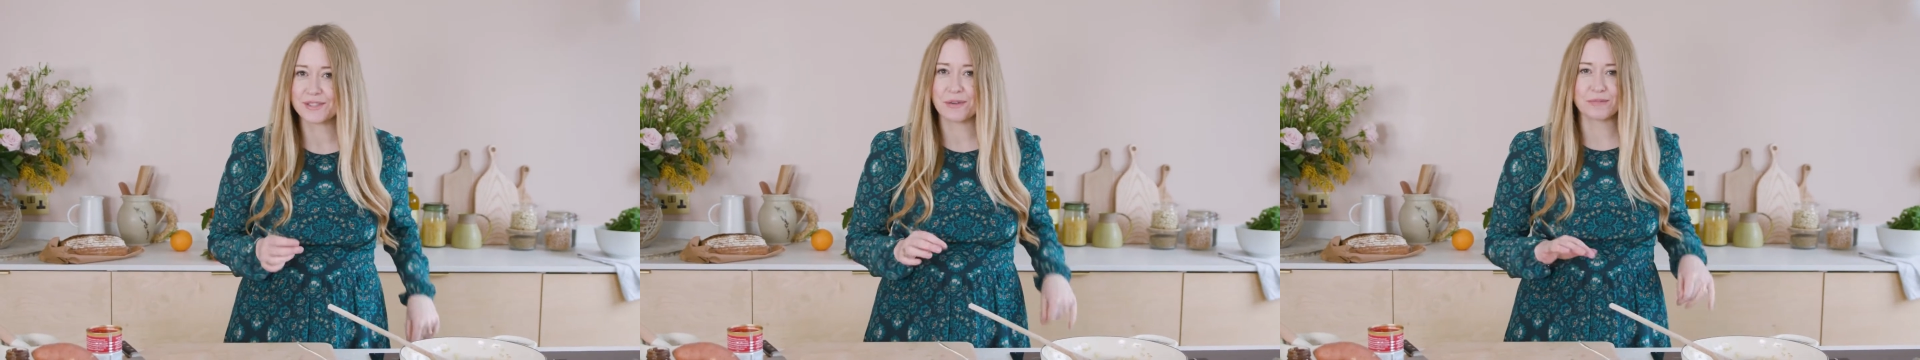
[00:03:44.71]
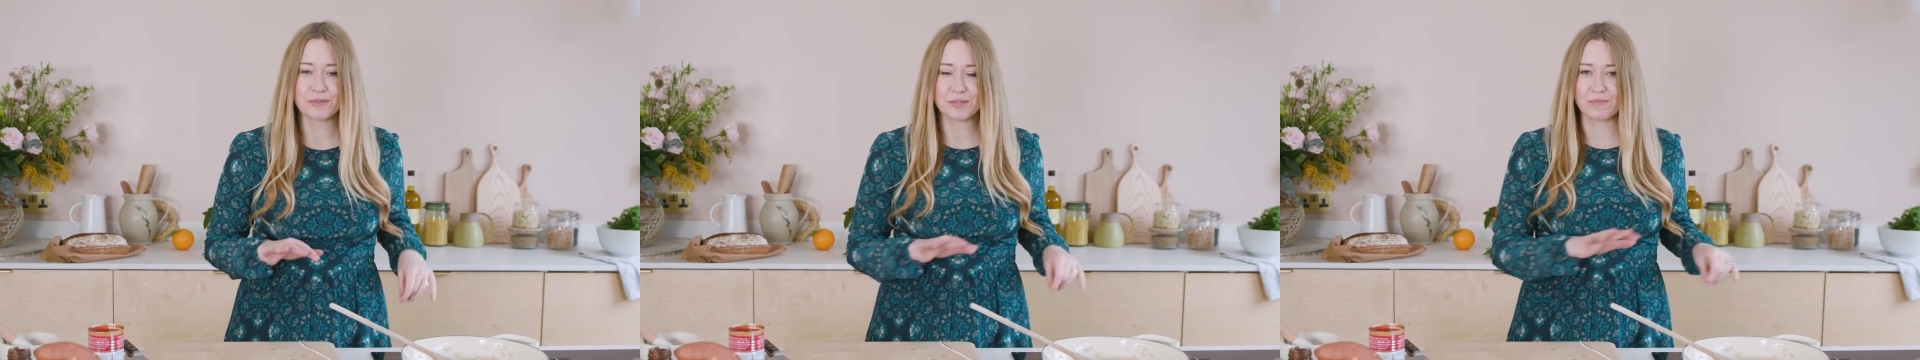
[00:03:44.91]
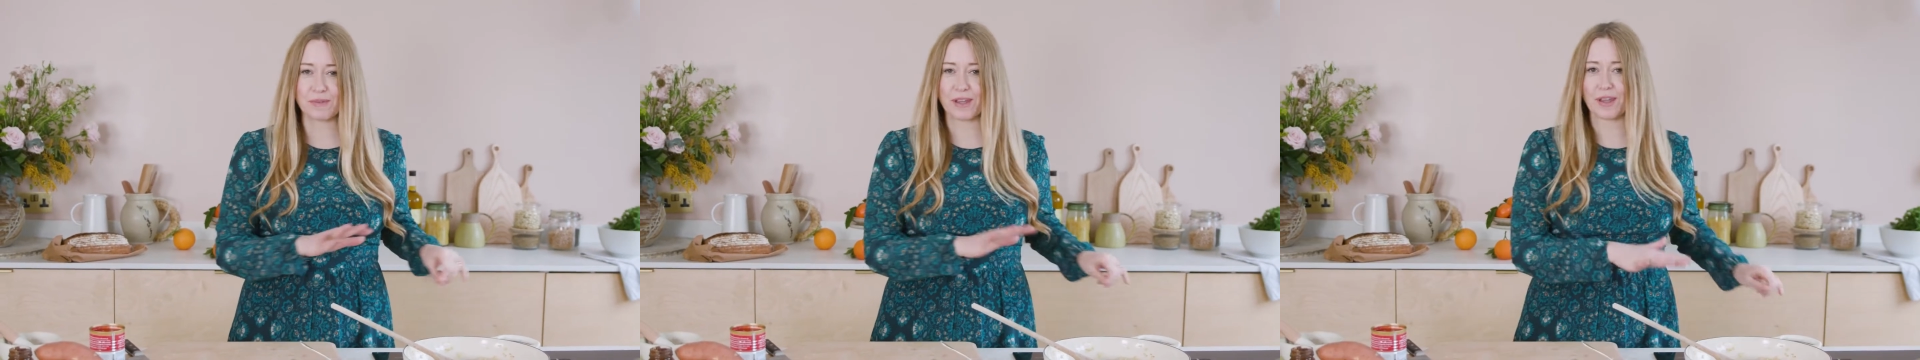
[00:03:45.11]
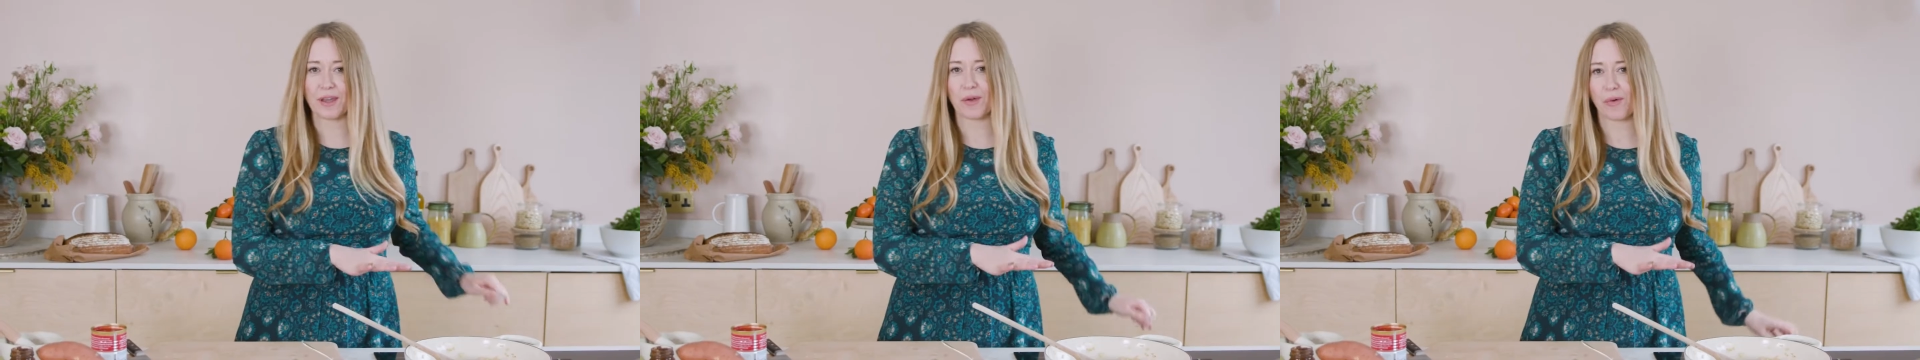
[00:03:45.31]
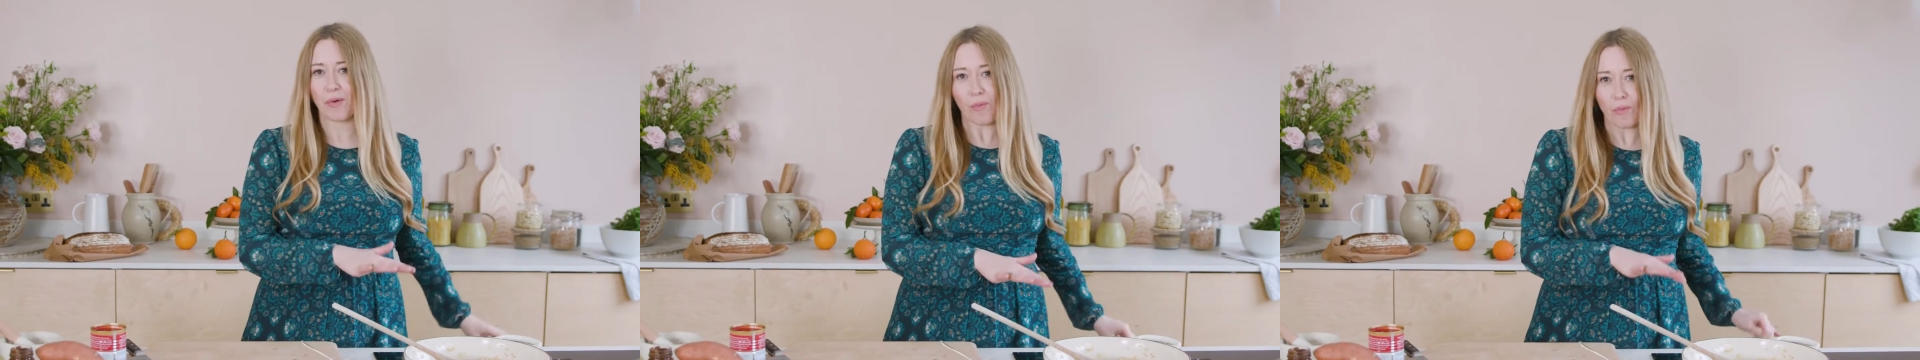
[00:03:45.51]
so I'm just
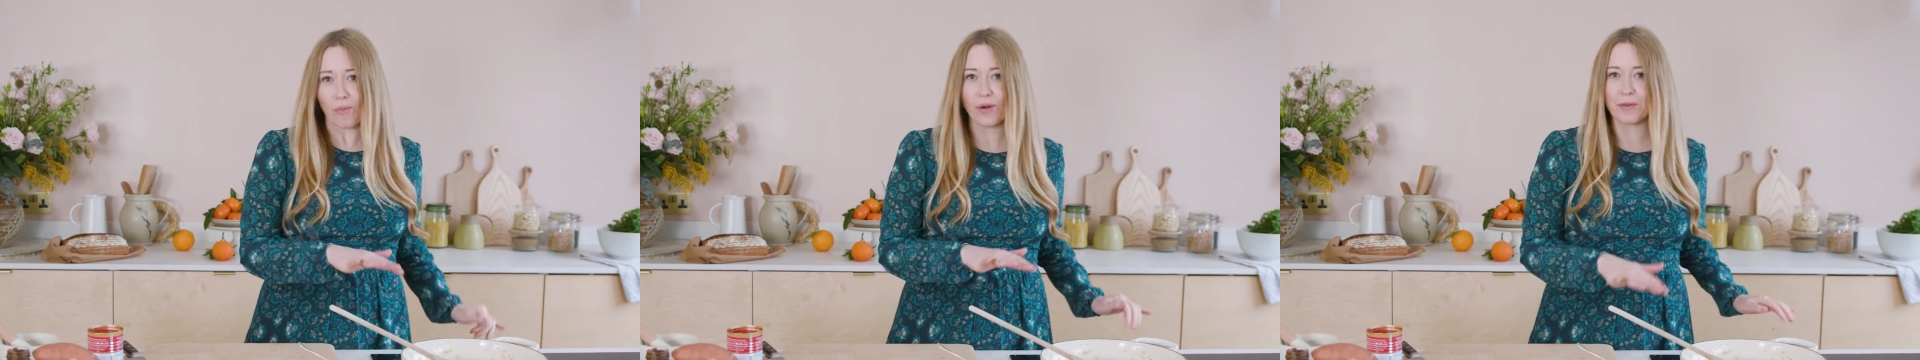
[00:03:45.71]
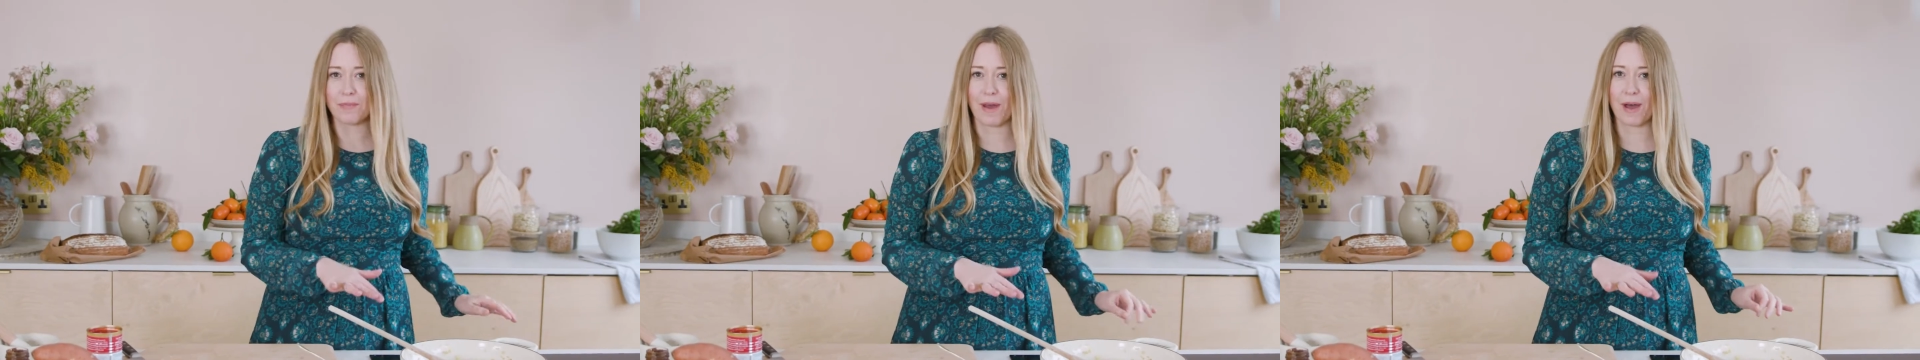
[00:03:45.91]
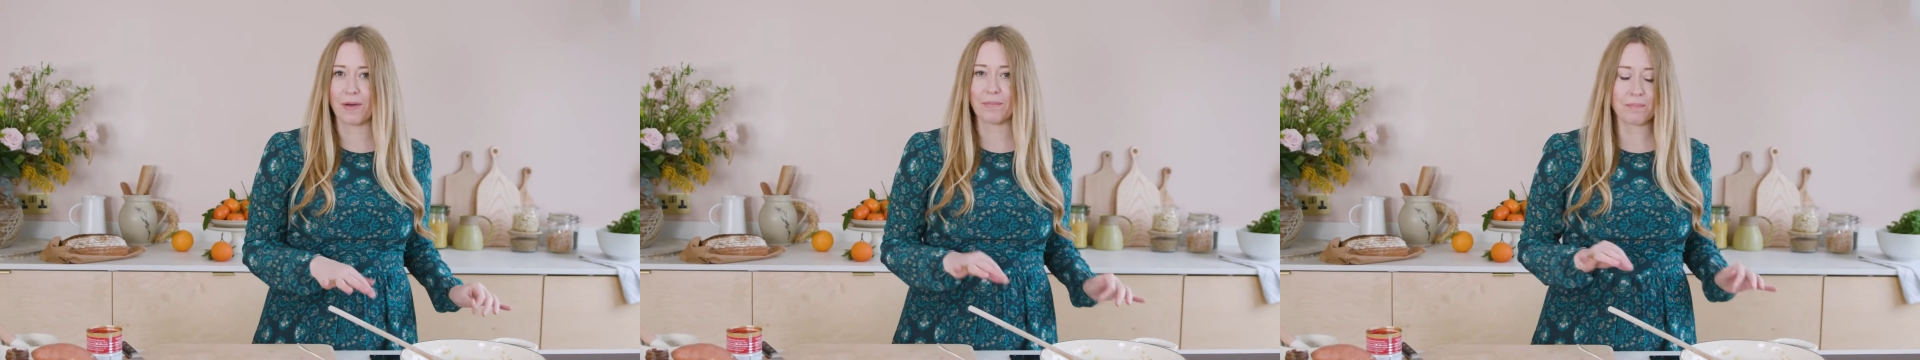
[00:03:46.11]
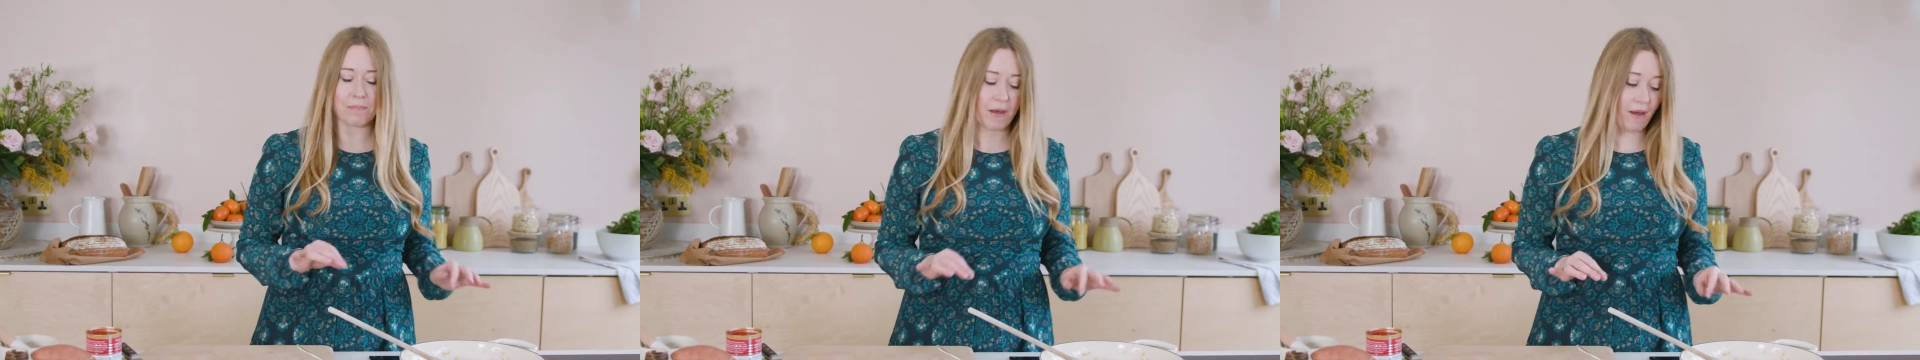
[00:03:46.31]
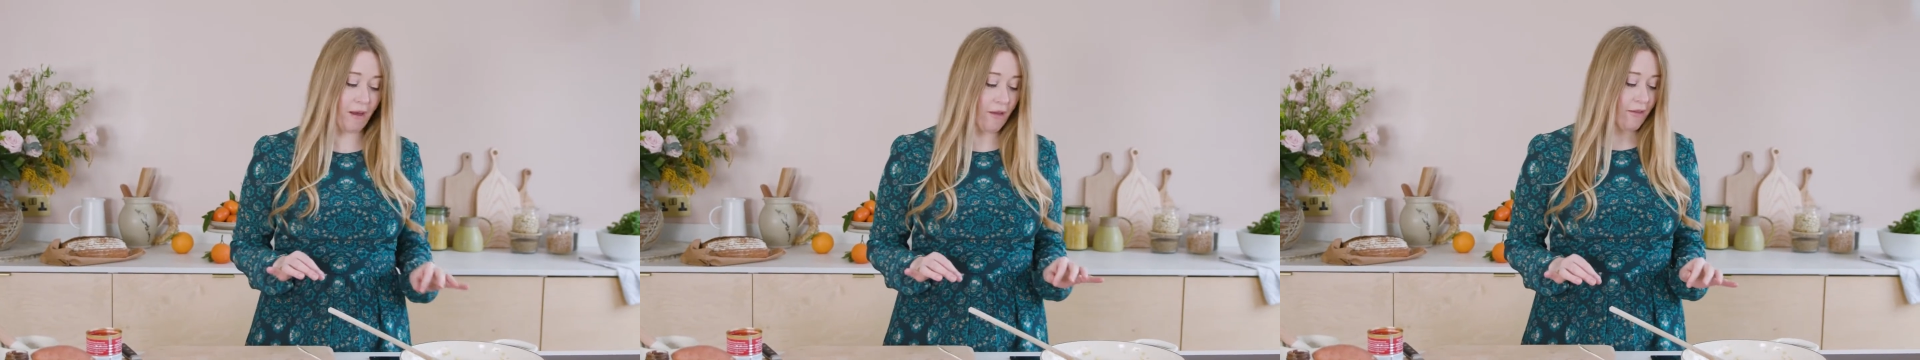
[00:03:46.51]
making one amount,
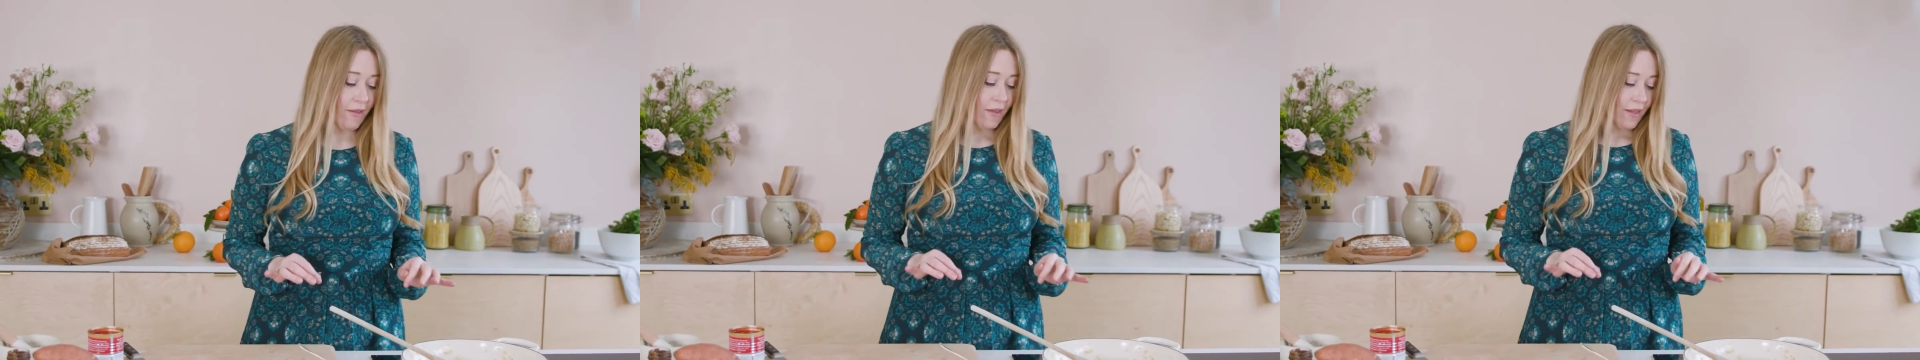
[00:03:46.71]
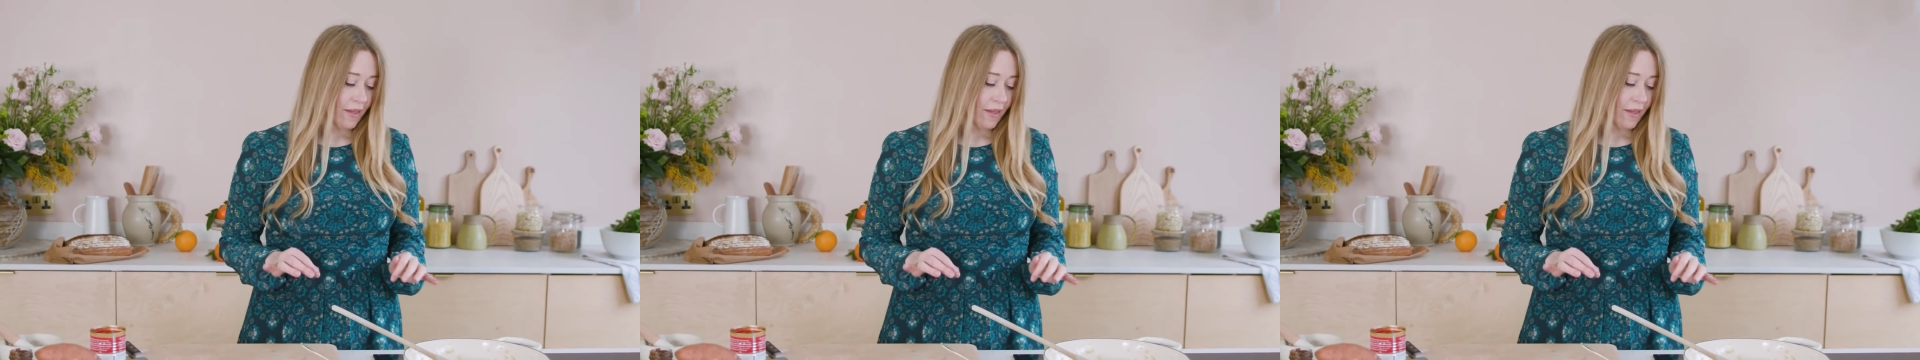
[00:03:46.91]
but,